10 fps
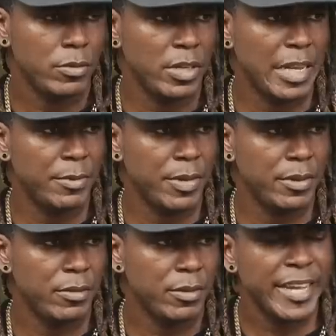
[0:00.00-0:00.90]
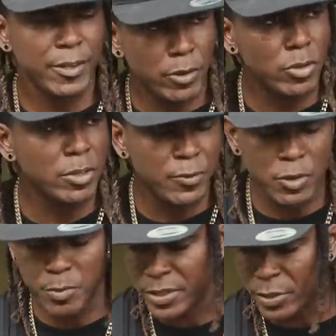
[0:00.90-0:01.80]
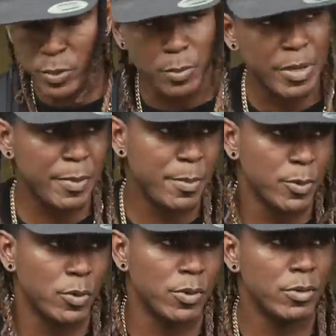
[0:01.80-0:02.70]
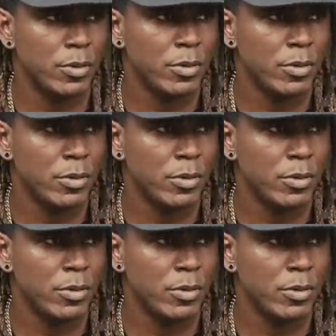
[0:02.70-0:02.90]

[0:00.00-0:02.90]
You know what I mean? I don't know so few business we don't make people know.